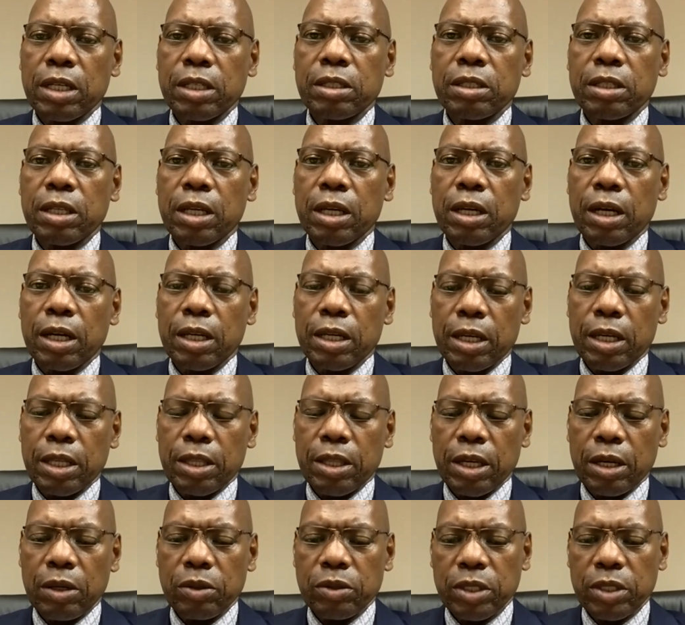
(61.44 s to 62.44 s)
just uh, under a
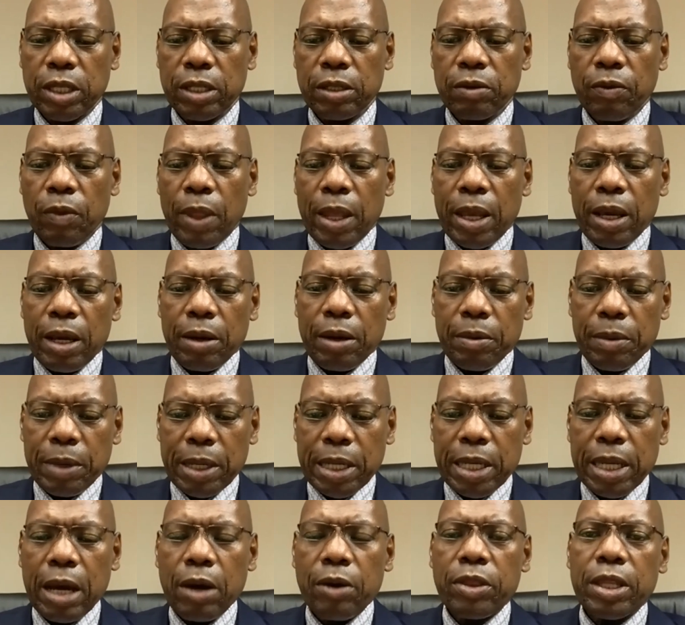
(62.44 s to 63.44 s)
thousand.
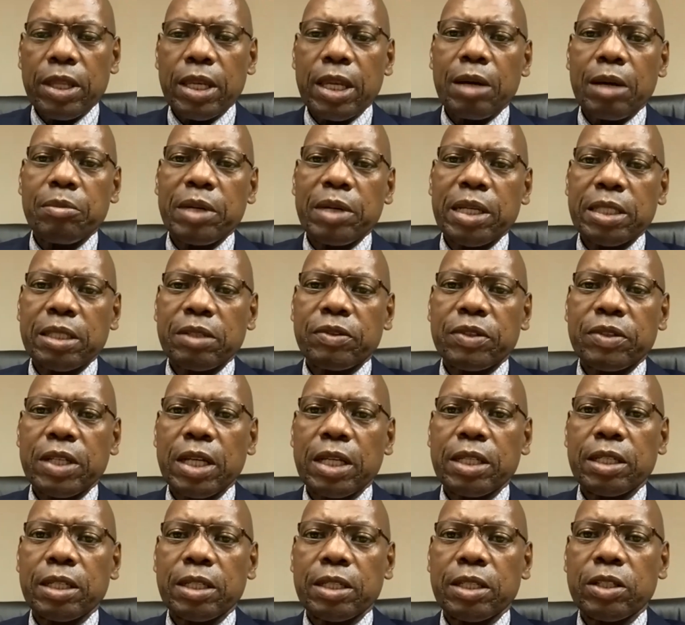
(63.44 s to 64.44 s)
But now the numbers have
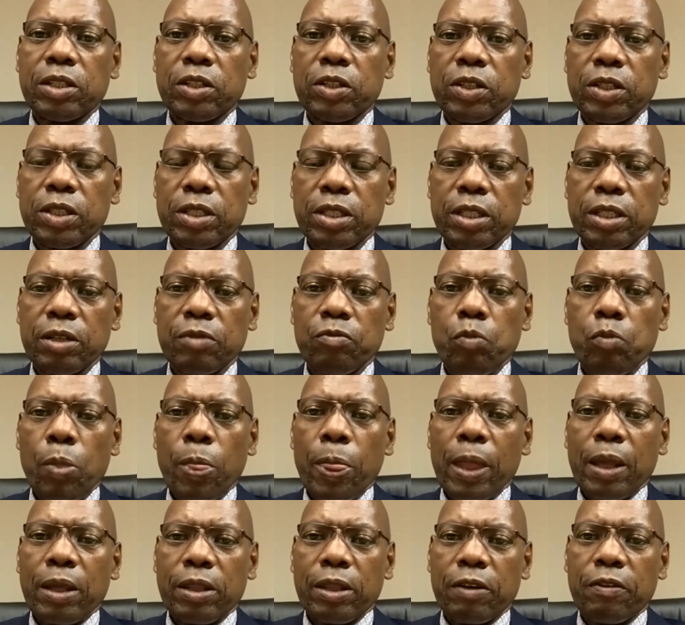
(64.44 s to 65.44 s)
started increasing.
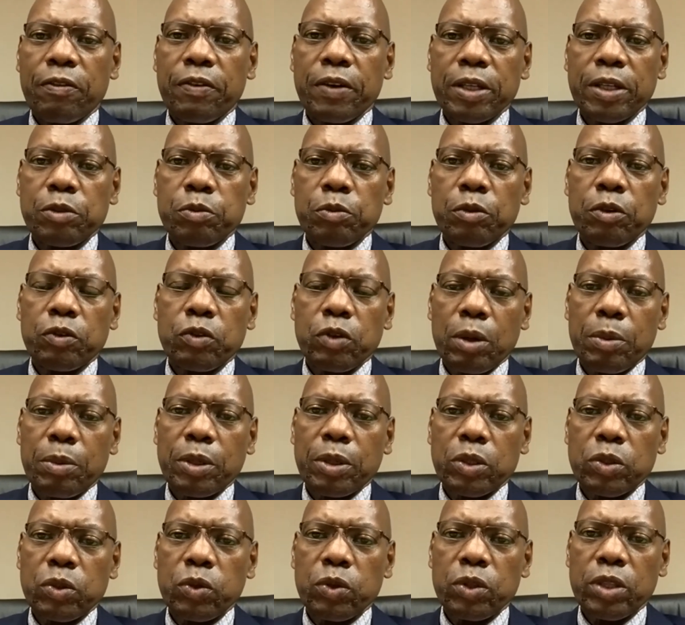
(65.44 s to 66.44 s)
They first moved to
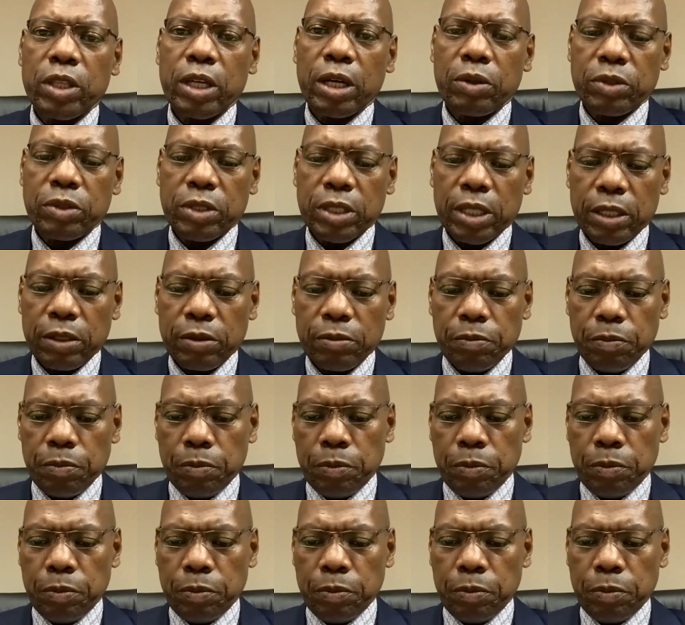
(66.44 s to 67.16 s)
about 2,000,